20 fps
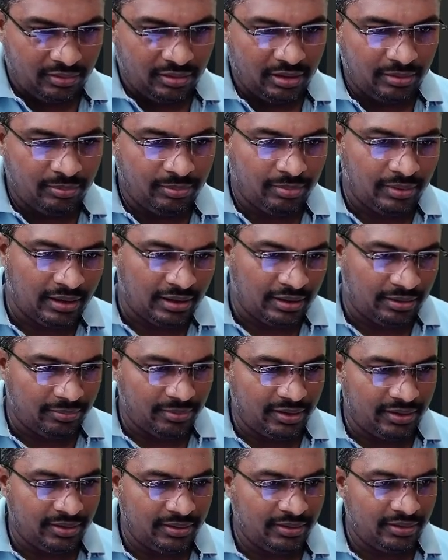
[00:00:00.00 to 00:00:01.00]

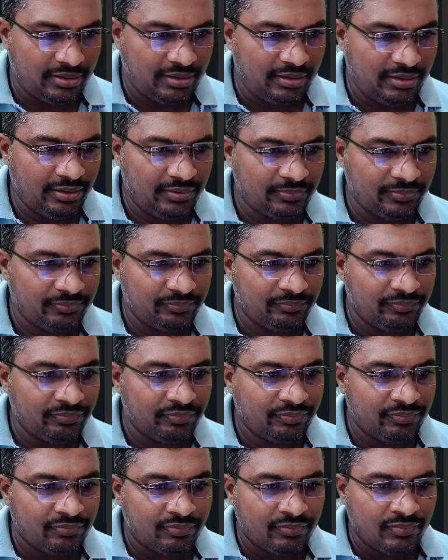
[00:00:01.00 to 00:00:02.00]
department, right?
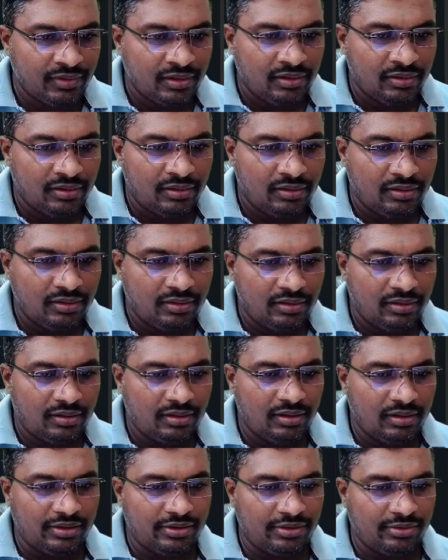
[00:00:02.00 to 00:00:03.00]

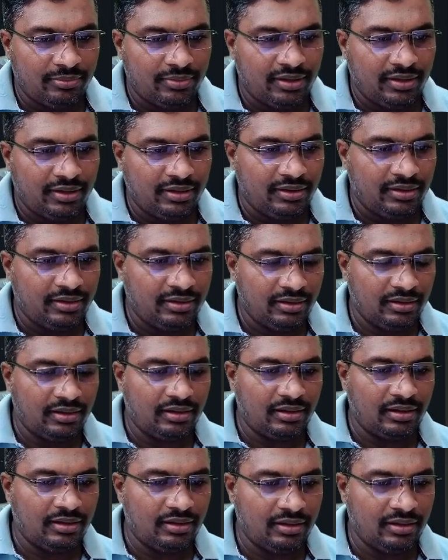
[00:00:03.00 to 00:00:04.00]
Let me
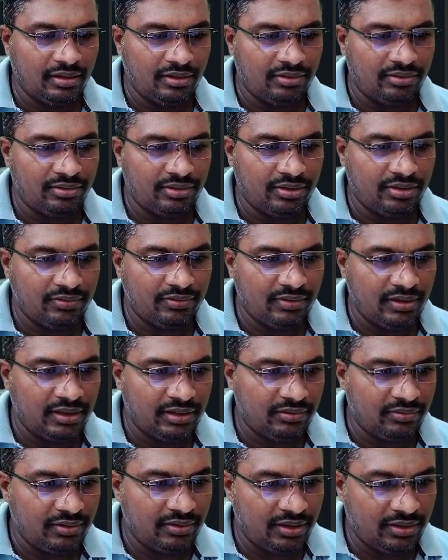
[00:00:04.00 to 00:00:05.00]
run a SQL
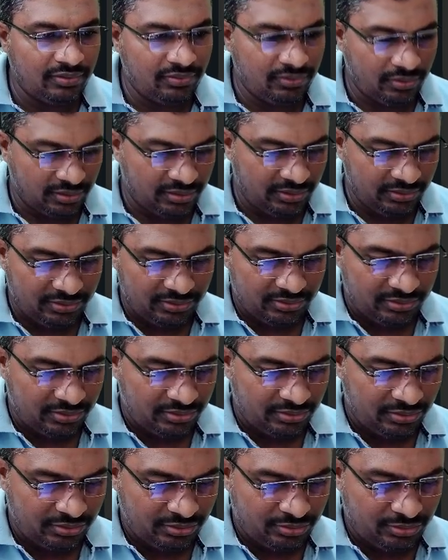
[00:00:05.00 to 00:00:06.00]
query for this,
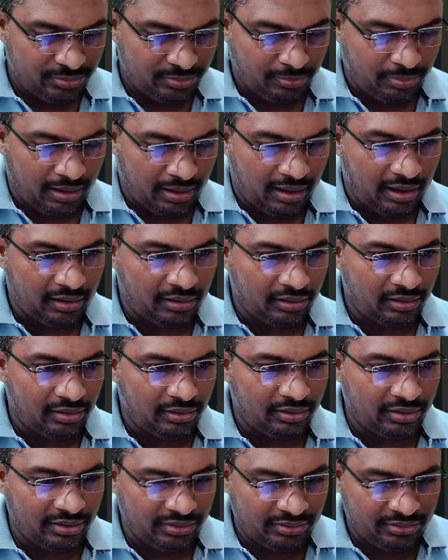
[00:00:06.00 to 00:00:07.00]

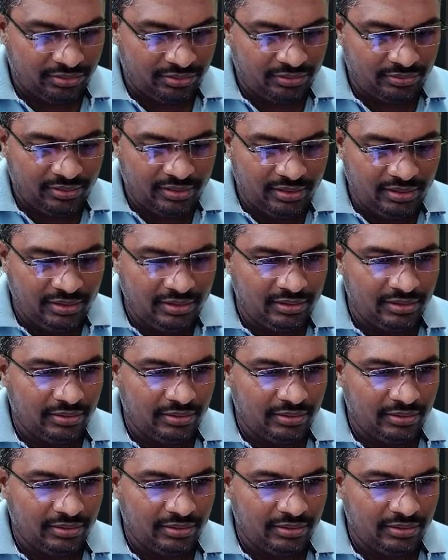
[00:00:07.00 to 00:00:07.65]
spark.sql.